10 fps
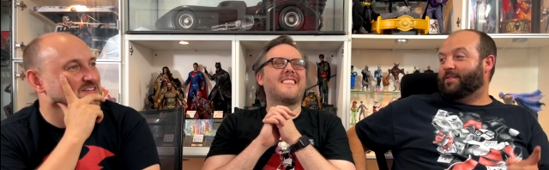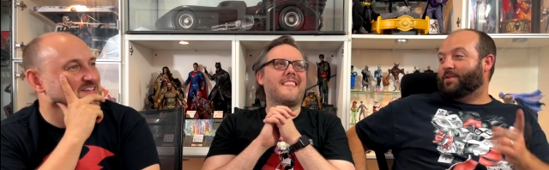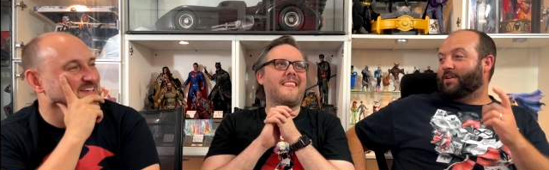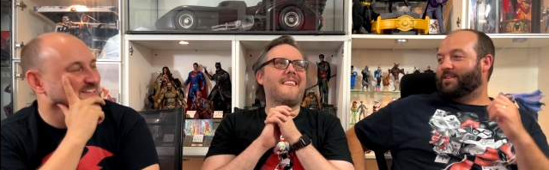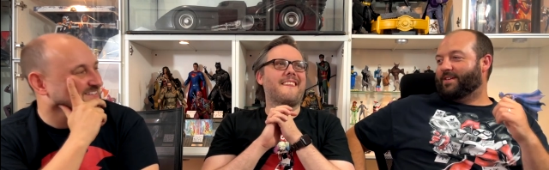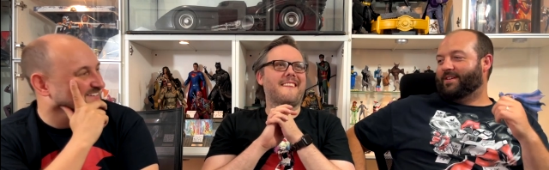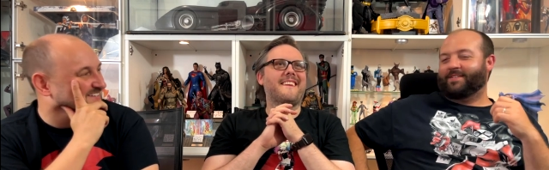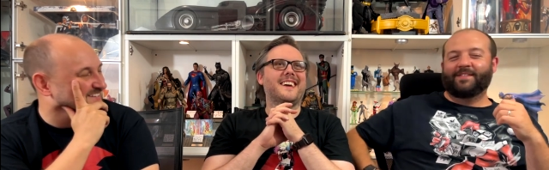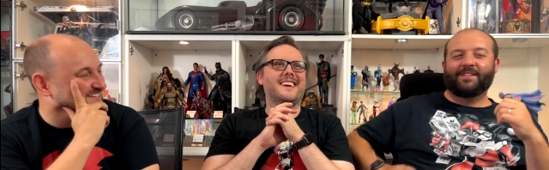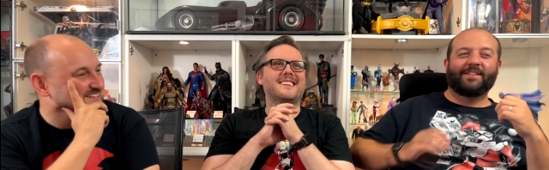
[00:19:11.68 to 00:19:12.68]
Speaker 1: I'm Cod King.
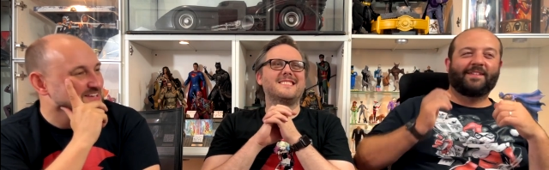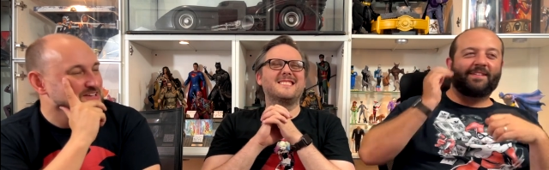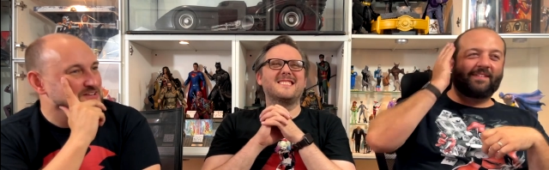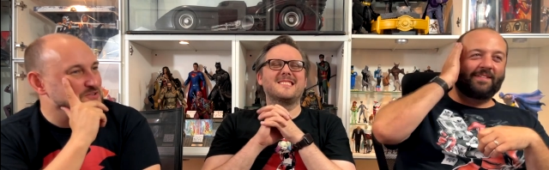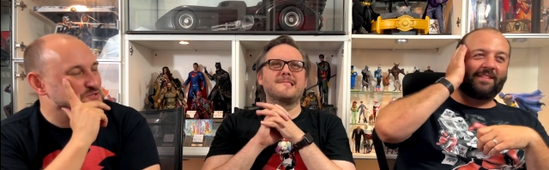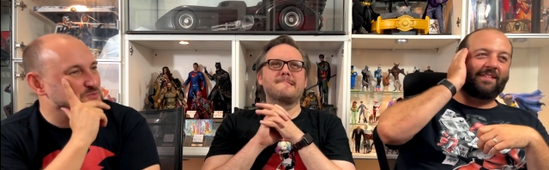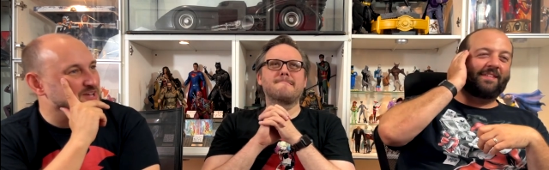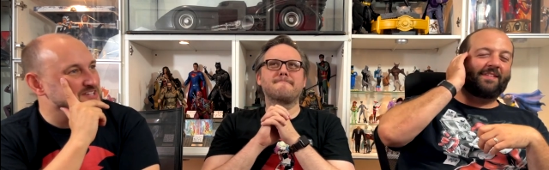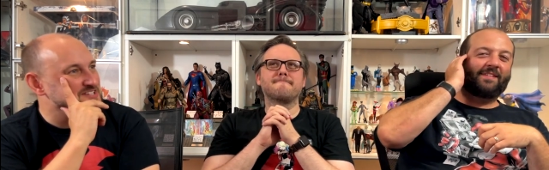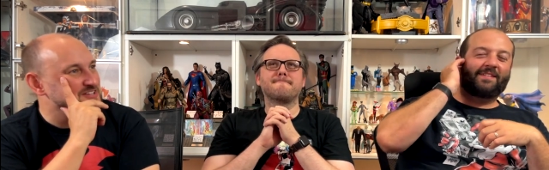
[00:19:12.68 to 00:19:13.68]
Yeah. I swear
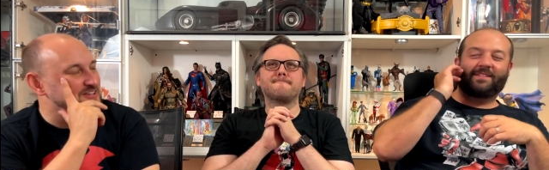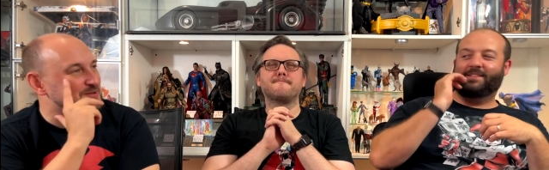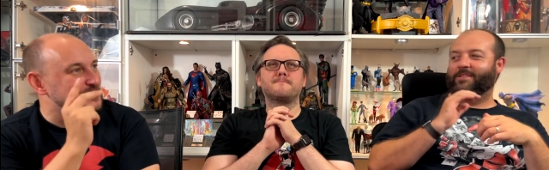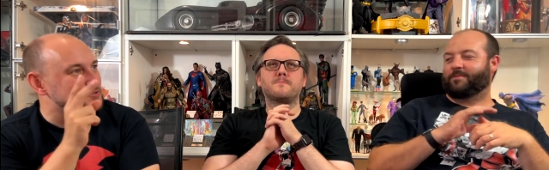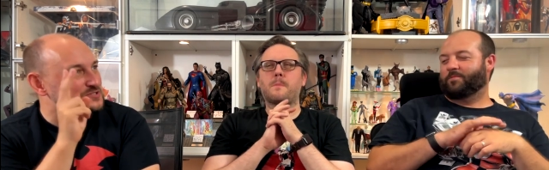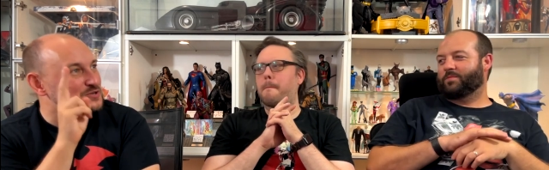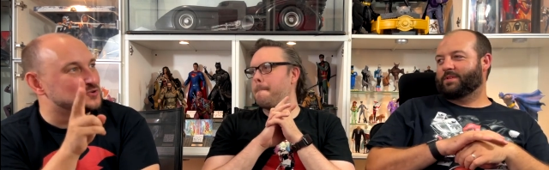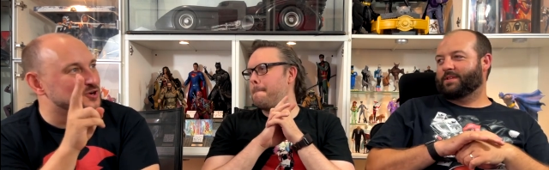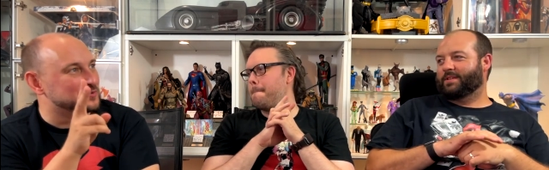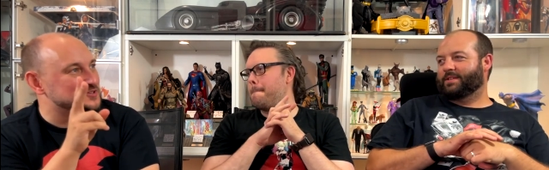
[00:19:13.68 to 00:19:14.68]
he's in like about two
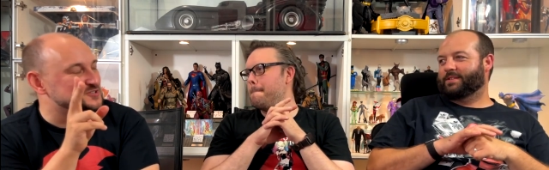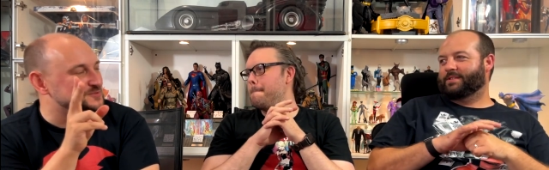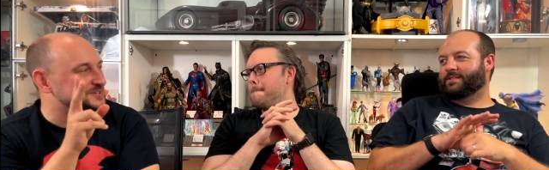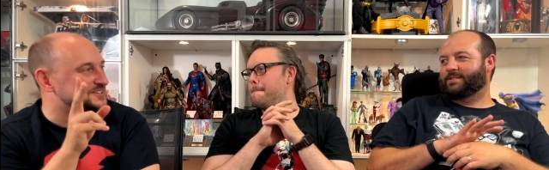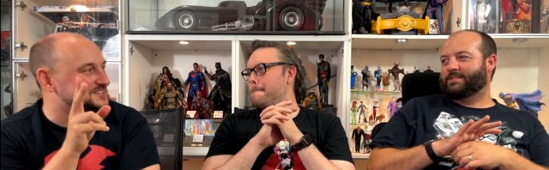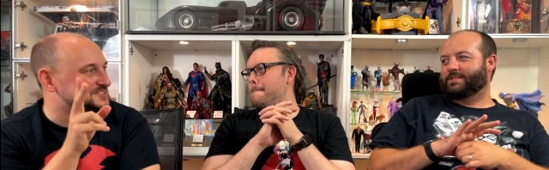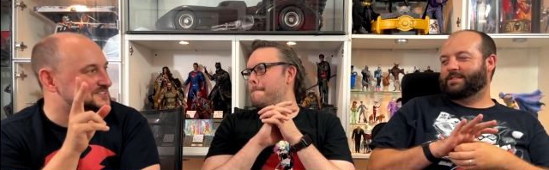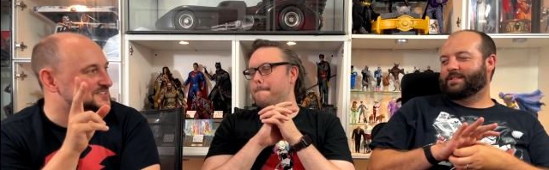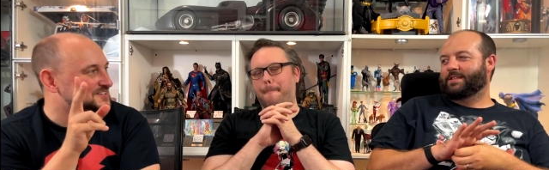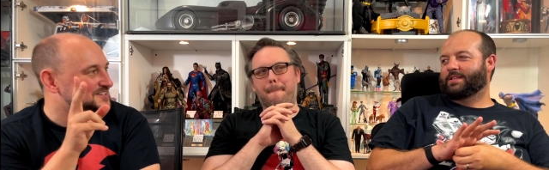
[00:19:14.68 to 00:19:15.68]
comics from the mid
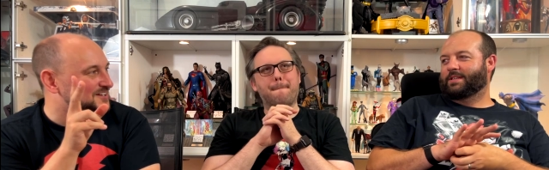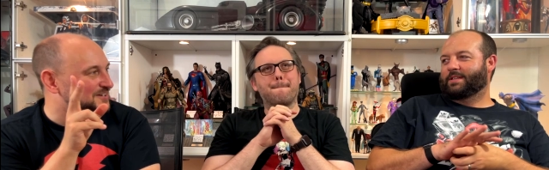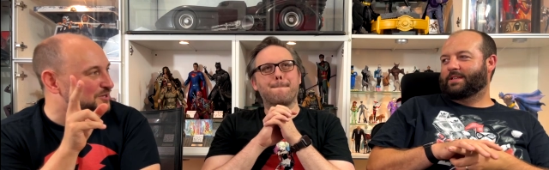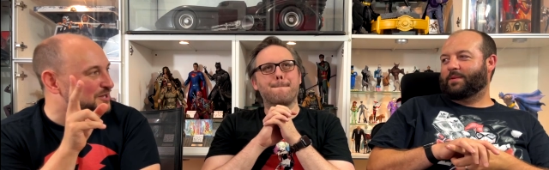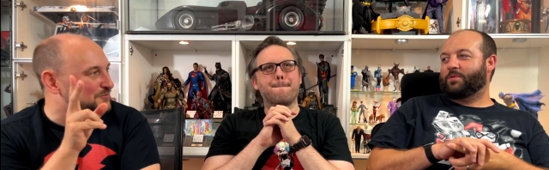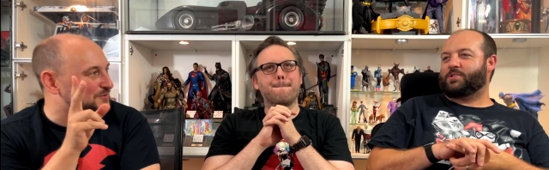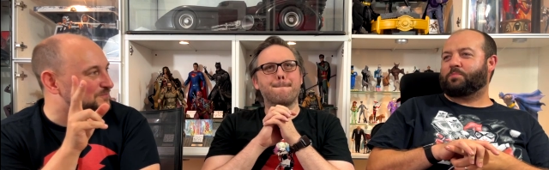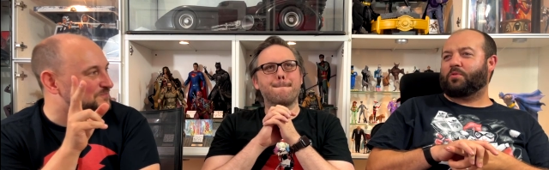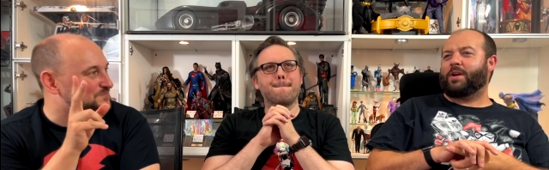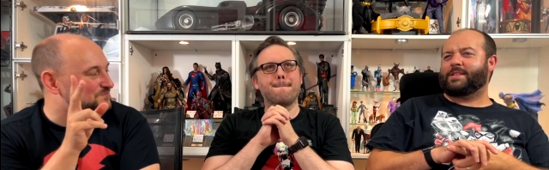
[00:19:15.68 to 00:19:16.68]
eighties, mm.
Speaker 2: and he only. I'm ever...
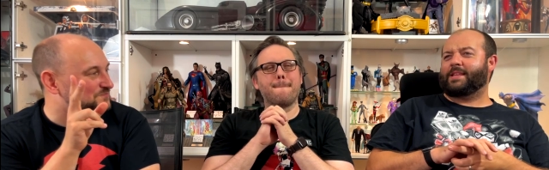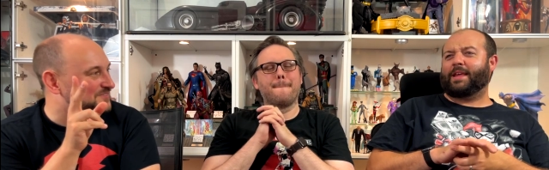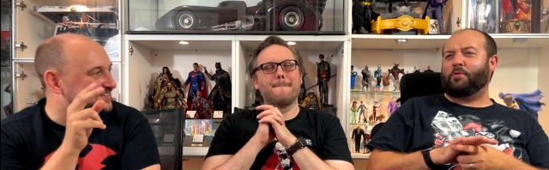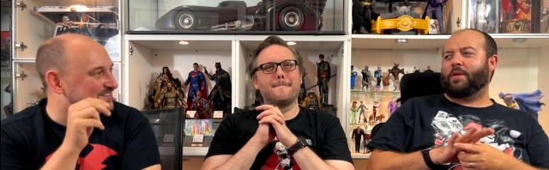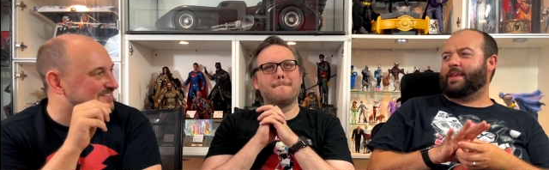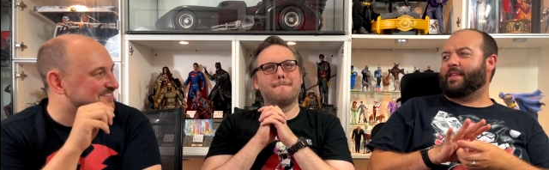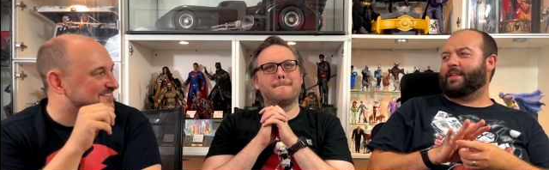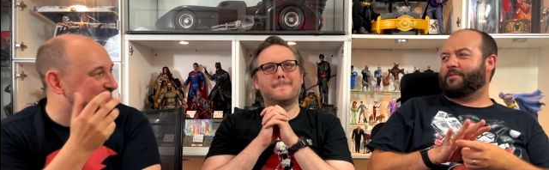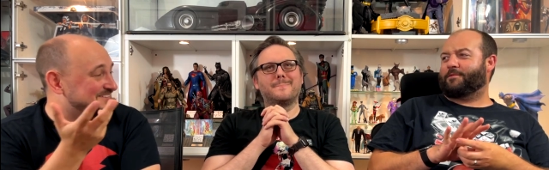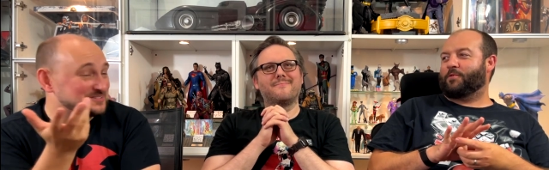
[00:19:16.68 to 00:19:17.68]
surprised. How the hell did they get
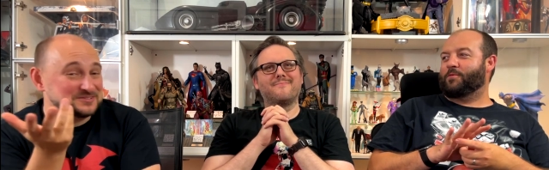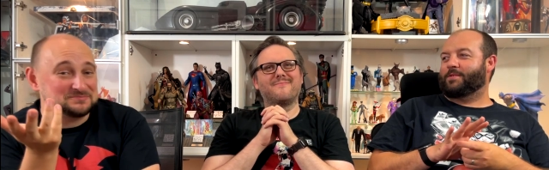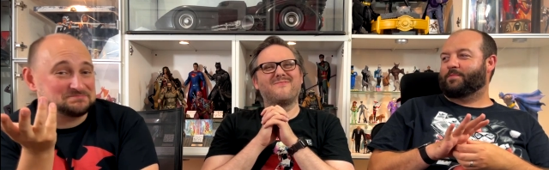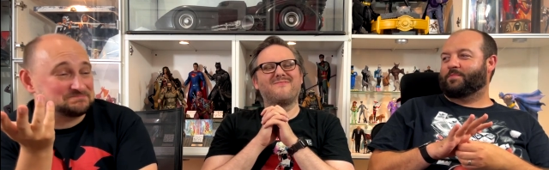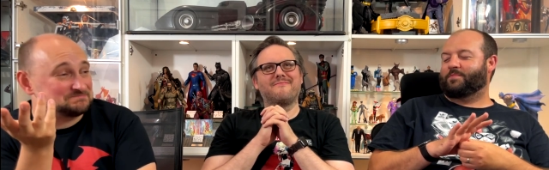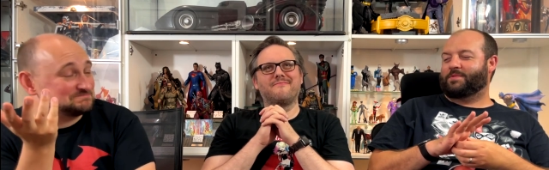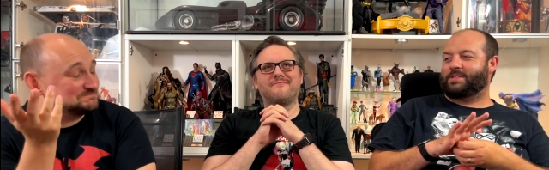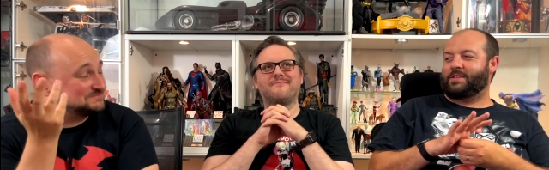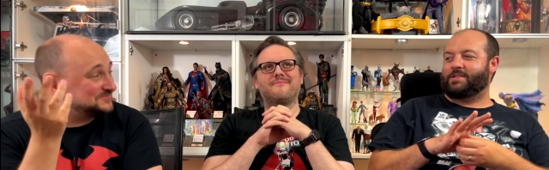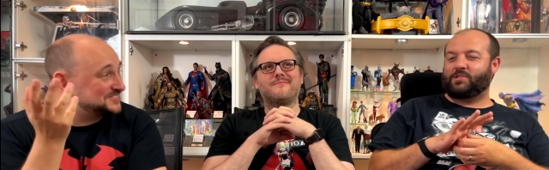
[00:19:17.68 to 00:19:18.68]
that through the
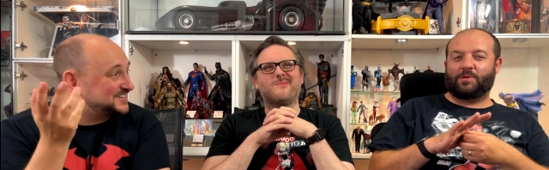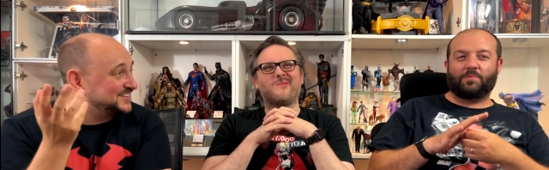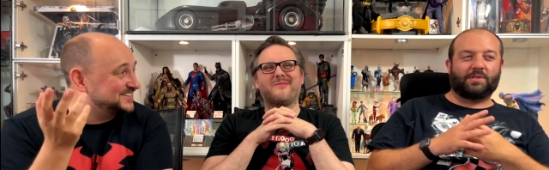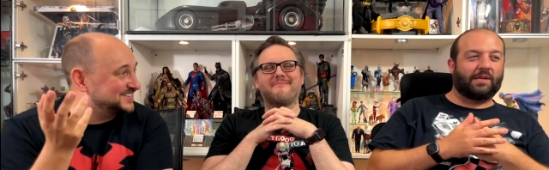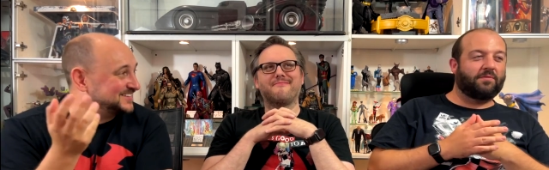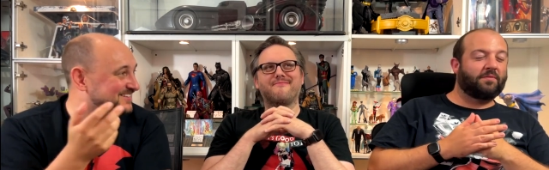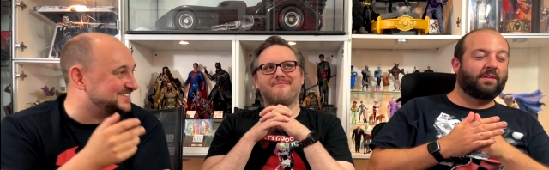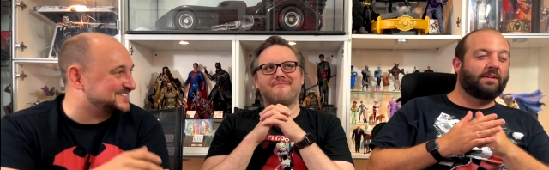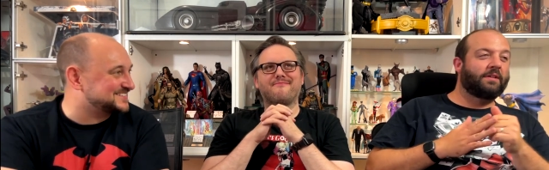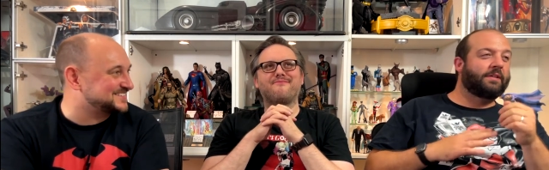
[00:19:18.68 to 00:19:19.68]
censorship stuff?
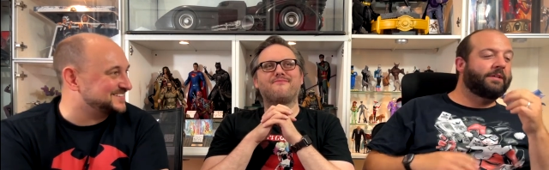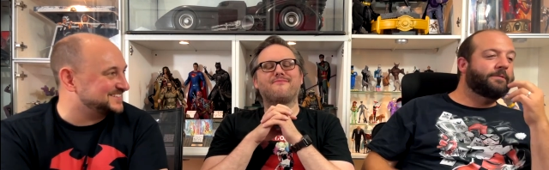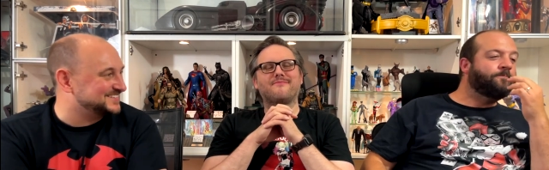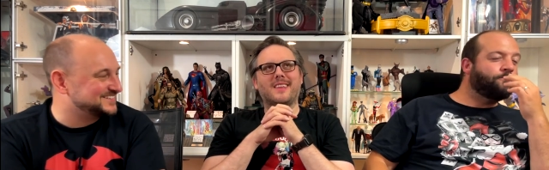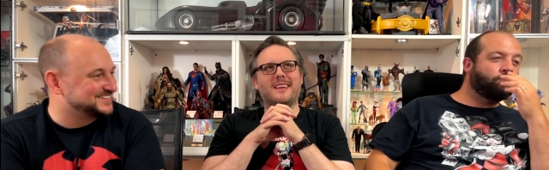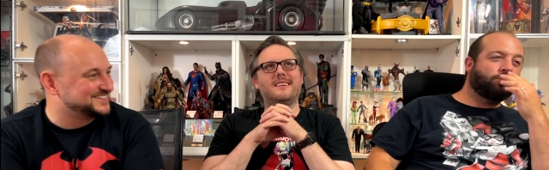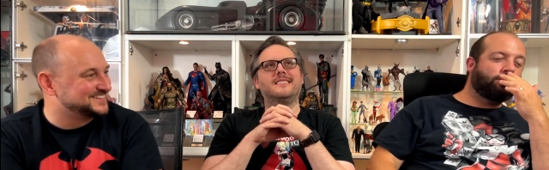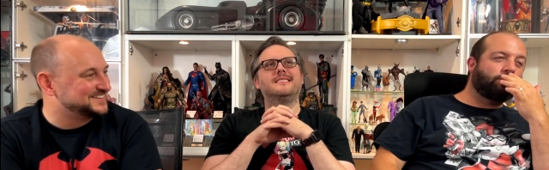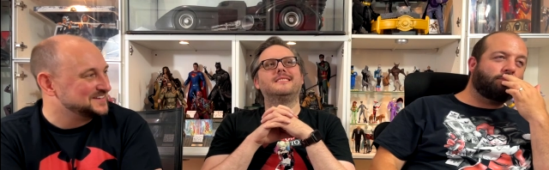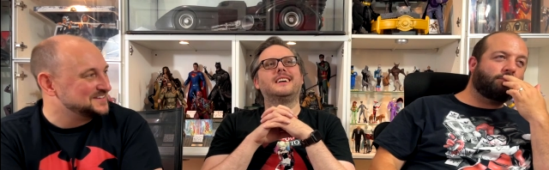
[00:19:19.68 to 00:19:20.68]
Like...
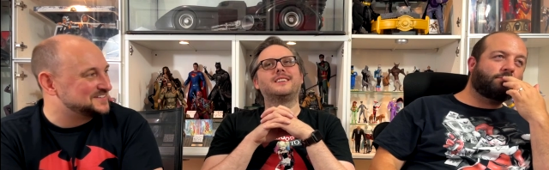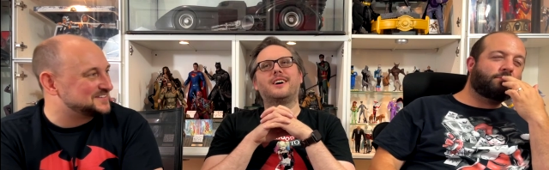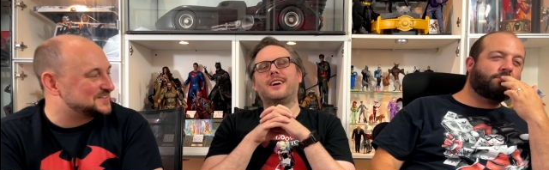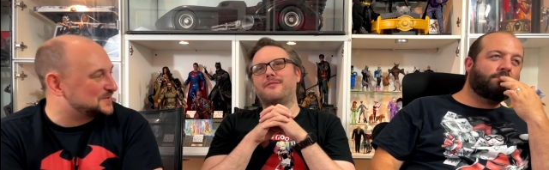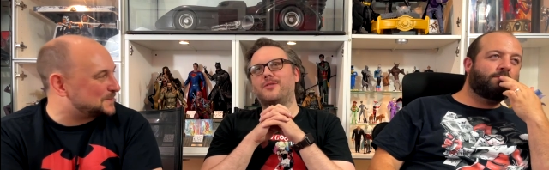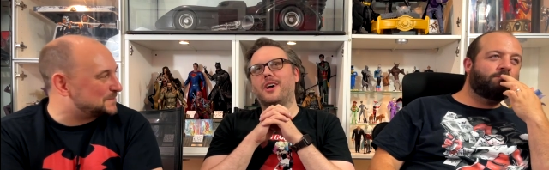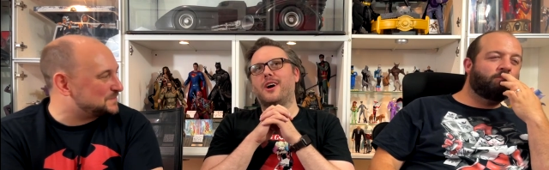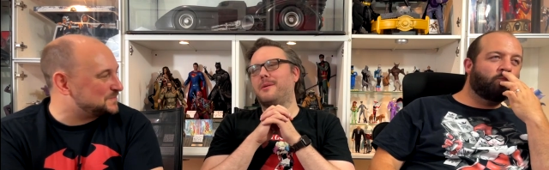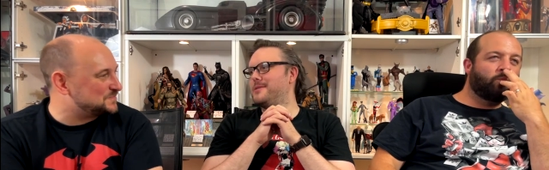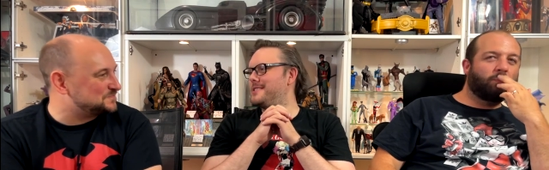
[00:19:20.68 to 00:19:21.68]
That's how uh, Roy Harper